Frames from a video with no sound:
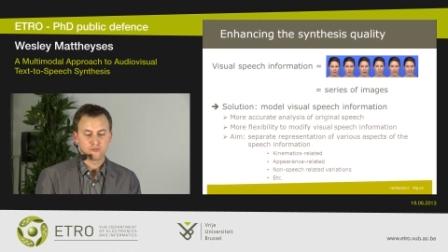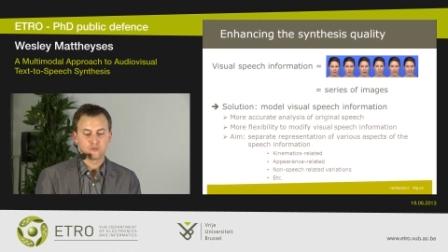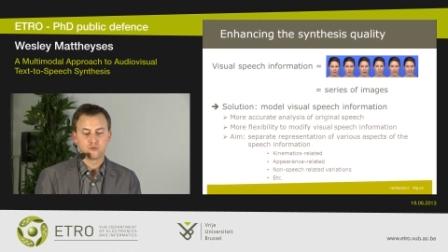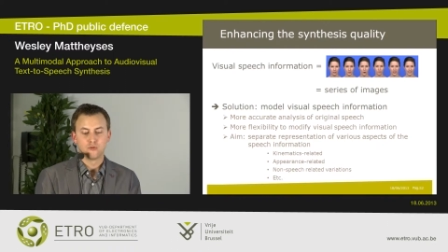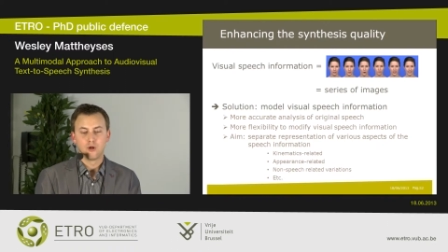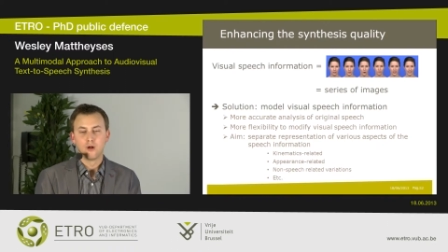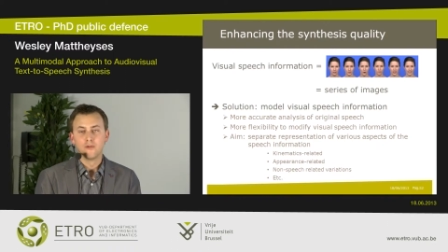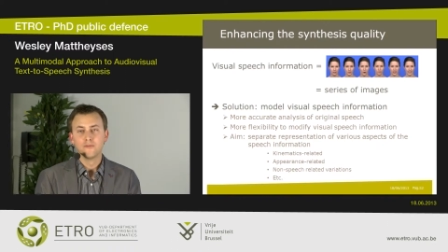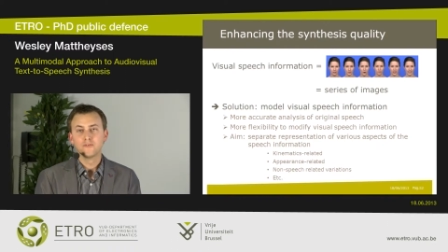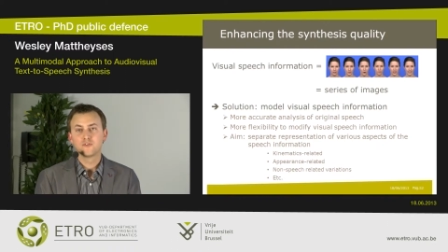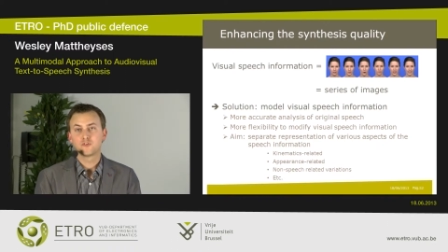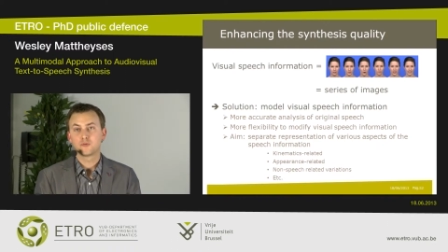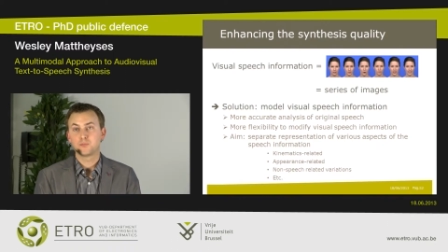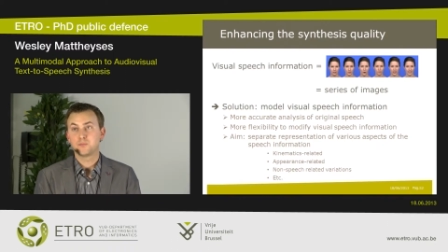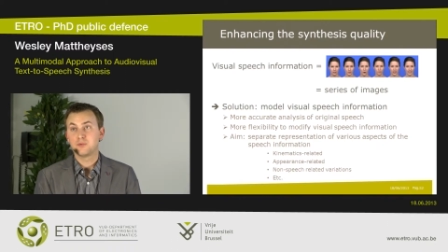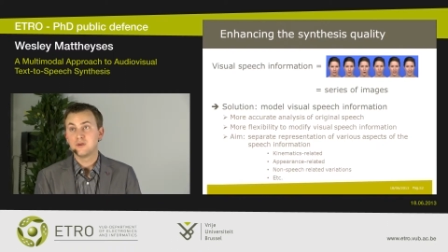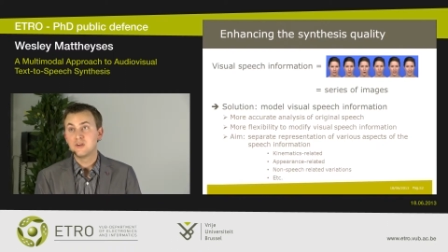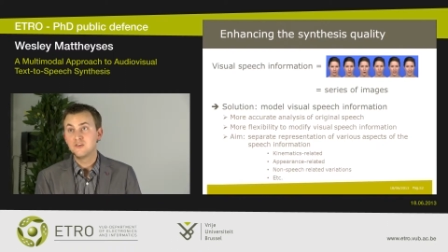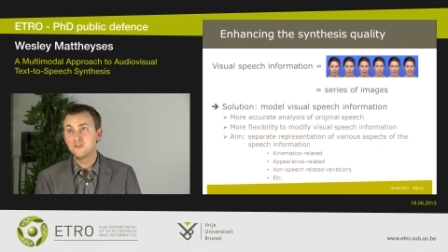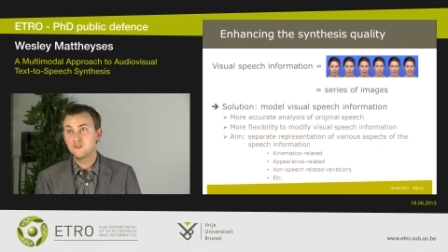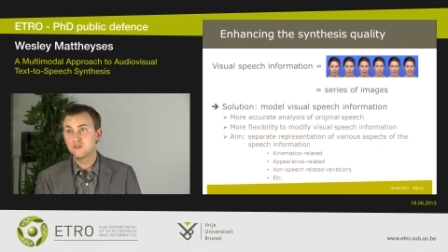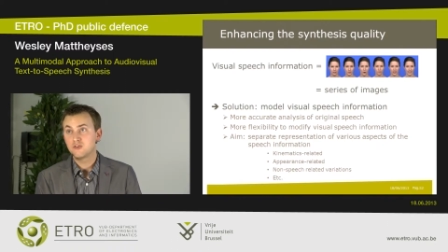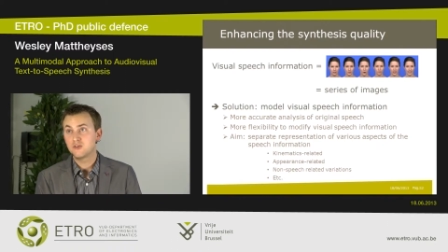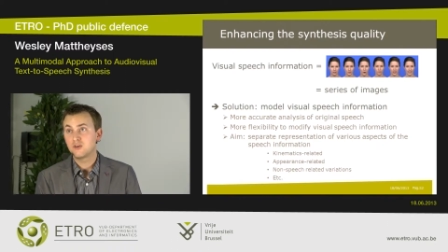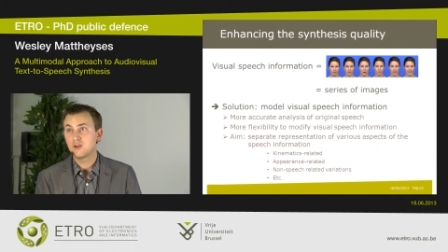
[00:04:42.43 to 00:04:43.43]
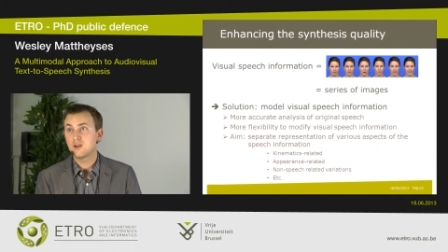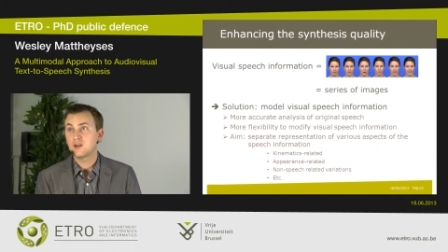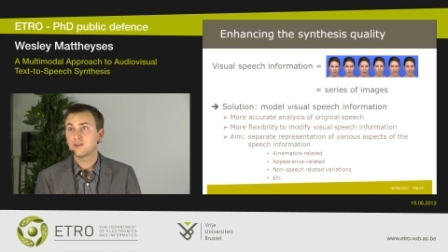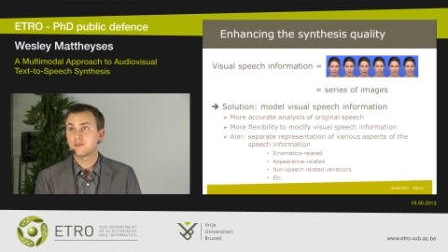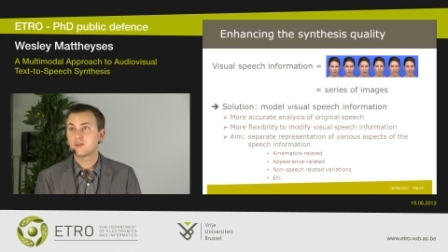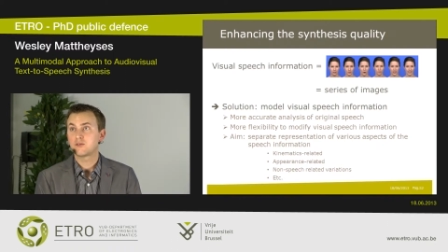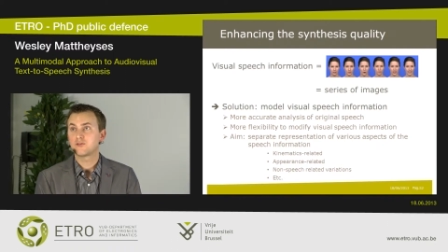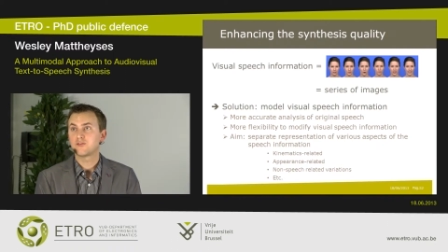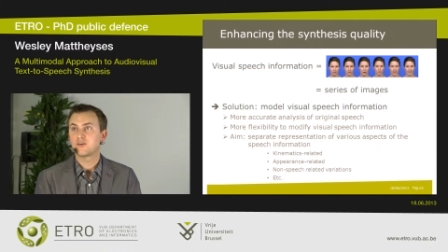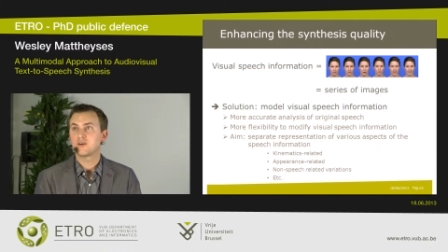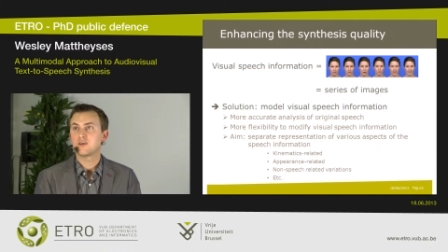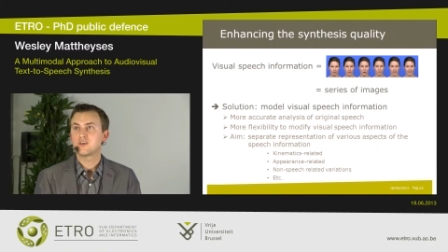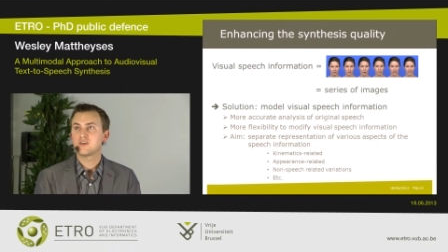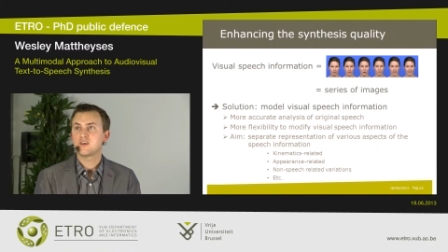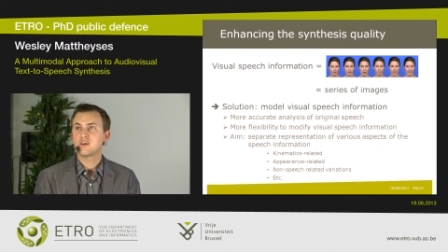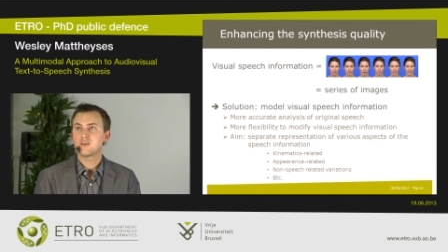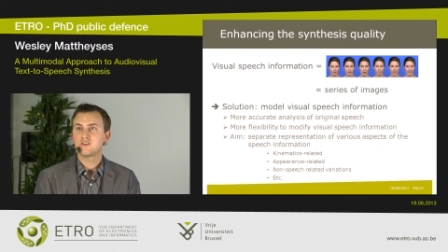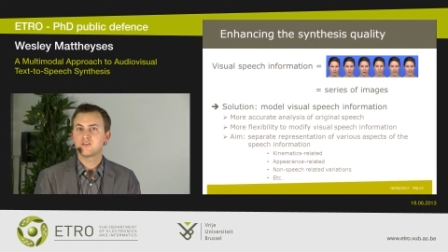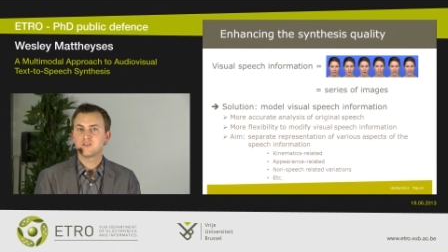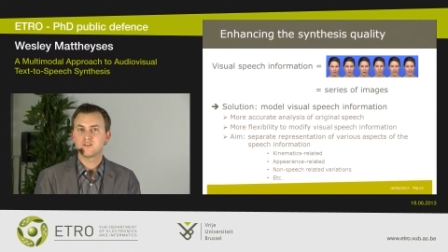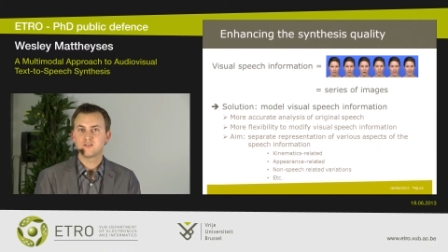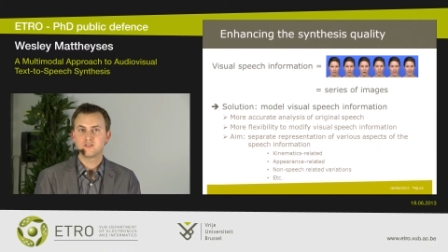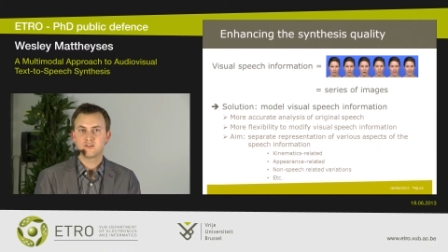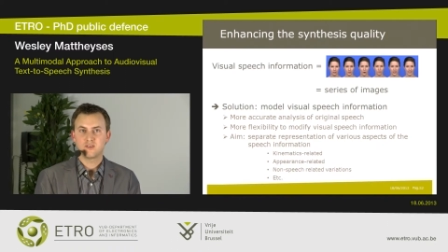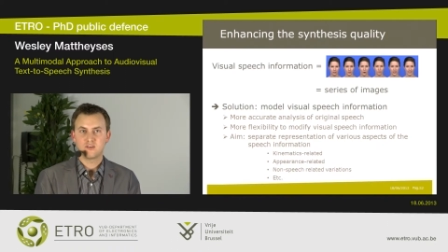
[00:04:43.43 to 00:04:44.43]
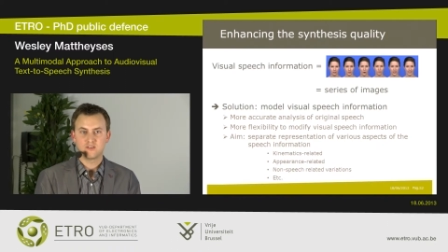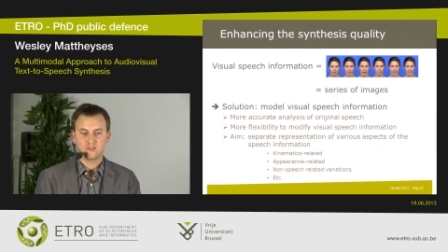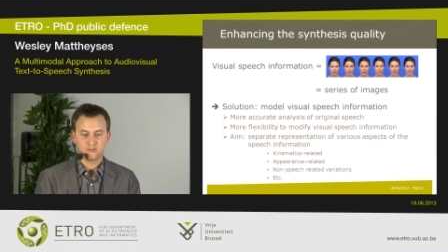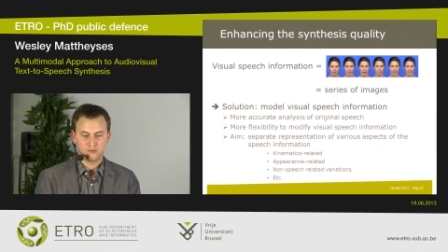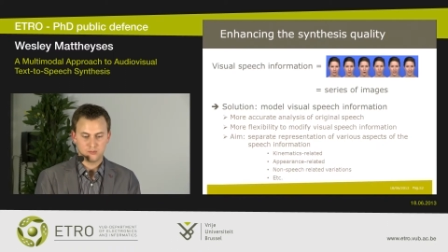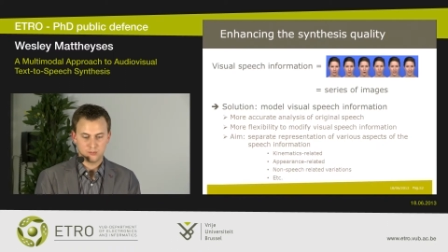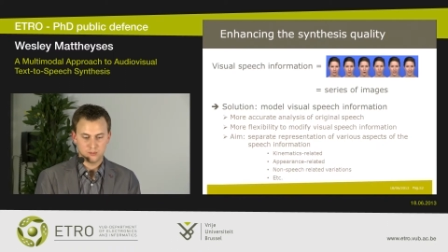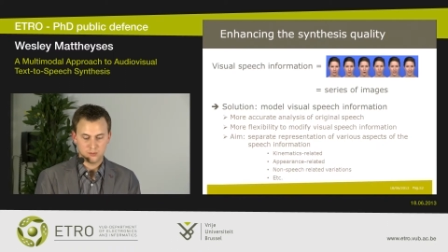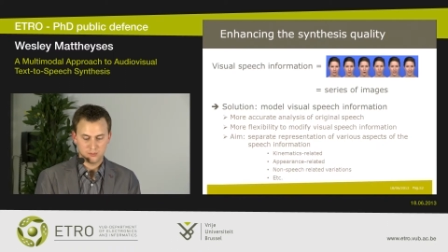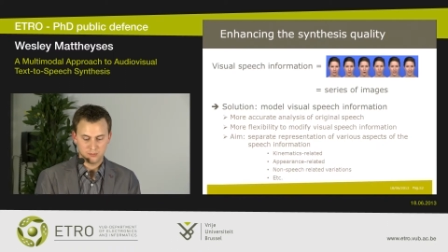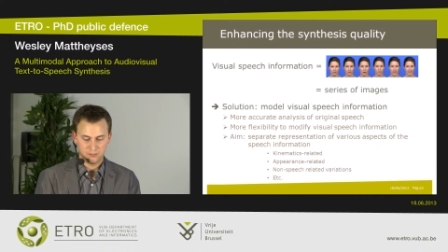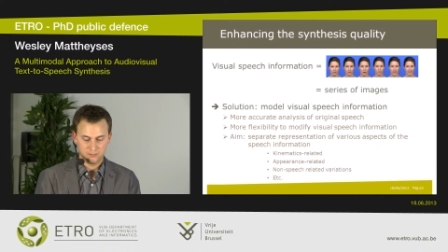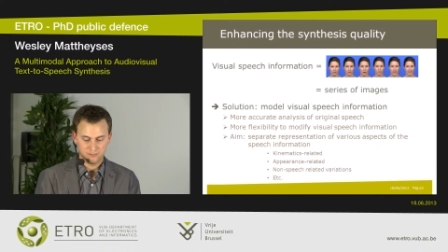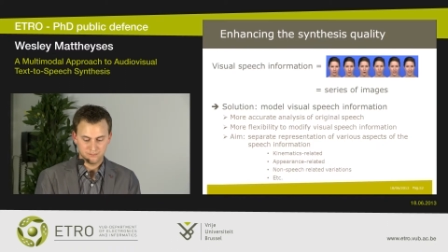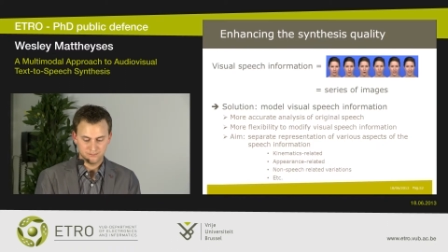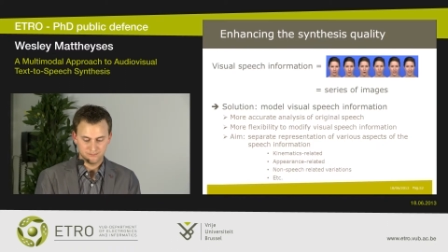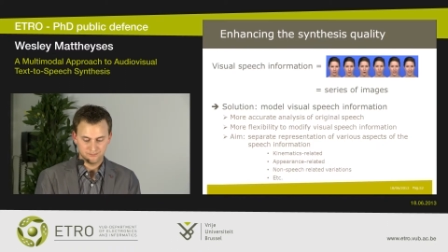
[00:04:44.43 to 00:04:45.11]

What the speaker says: non-speech related variations, and so on.